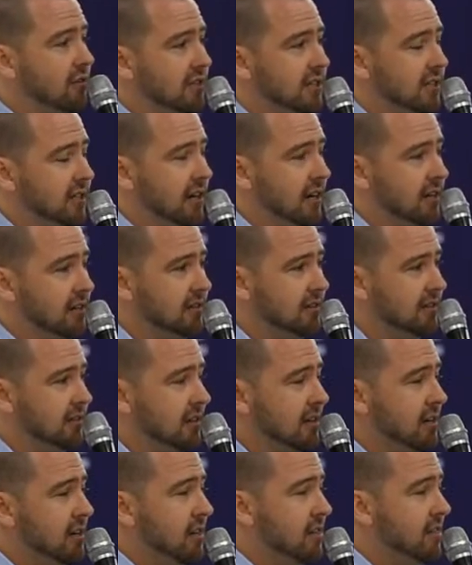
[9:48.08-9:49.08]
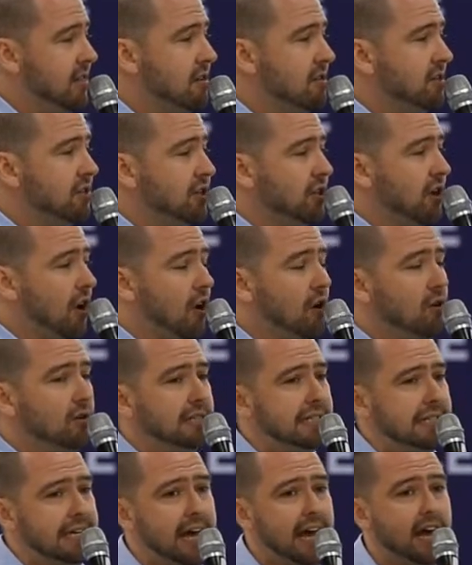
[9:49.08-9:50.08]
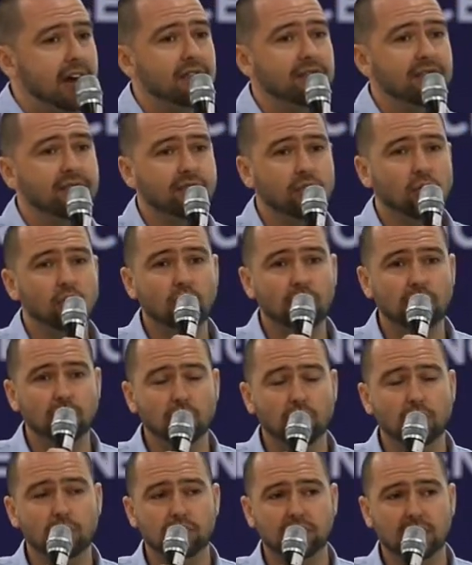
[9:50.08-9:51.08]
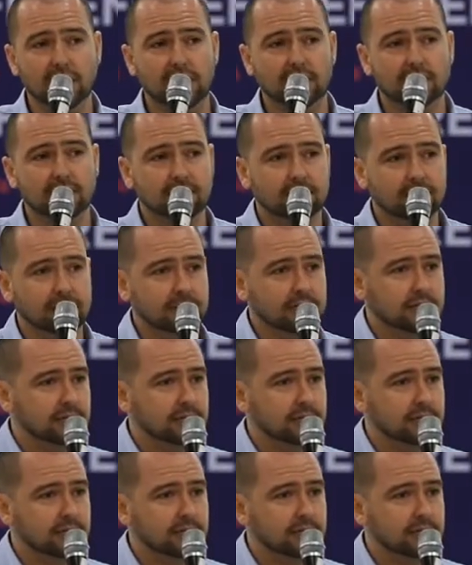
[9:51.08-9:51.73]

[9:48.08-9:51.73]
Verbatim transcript: OTAs. There is an OTA for your product.